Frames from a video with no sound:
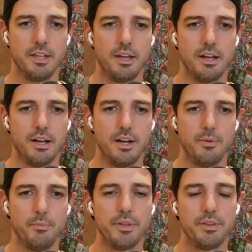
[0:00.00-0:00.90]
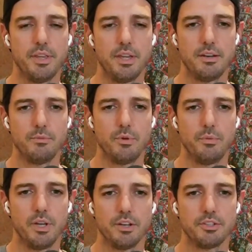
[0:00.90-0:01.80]
But then when
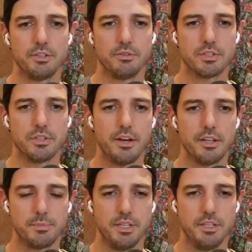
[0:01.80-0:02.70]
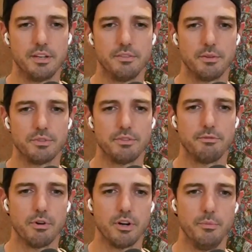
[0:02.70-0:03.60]
we got to Solana speeds and everything was at
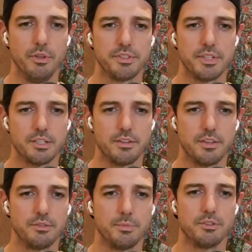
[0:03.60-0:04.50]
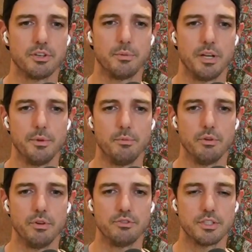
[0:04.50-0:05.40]
400 milliseconds, things started becoming
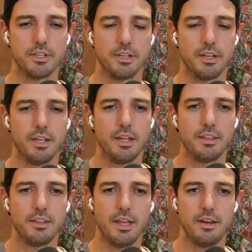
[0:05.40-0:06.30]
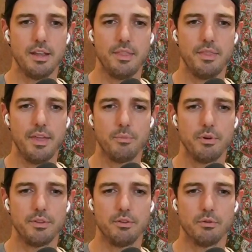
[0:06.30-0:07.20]
more interesting. And at that
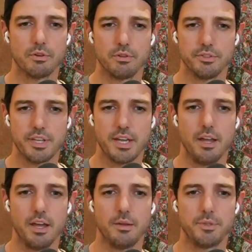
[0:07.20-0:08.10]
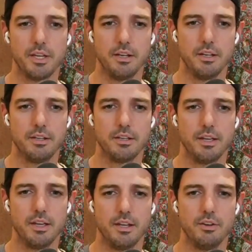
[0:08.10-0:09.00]
point, the oracles had not updated,
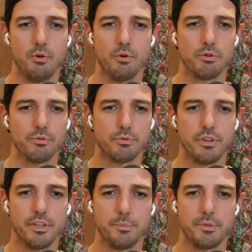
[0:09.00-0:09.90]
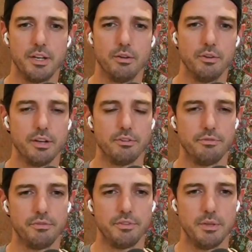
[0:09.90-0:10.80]
and oracles were really updating only every
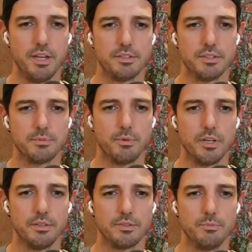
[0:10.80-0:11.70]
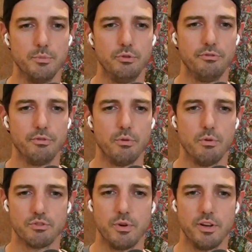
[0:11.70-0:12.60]
50 basis points move or
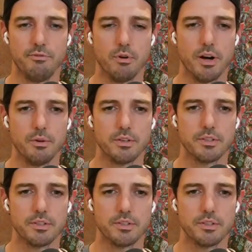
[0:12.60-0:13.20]
24 hours.